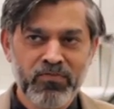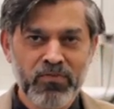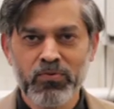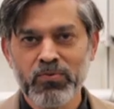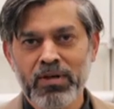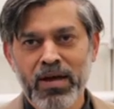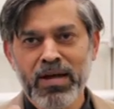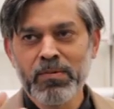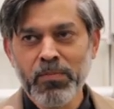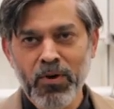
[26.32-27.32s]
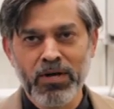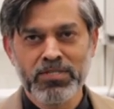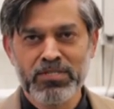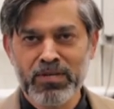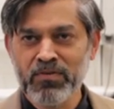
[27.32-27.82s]
of food and
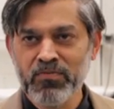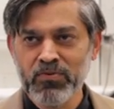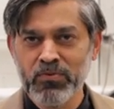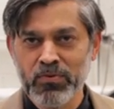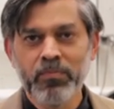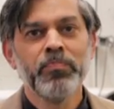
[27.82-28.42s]
processing of food.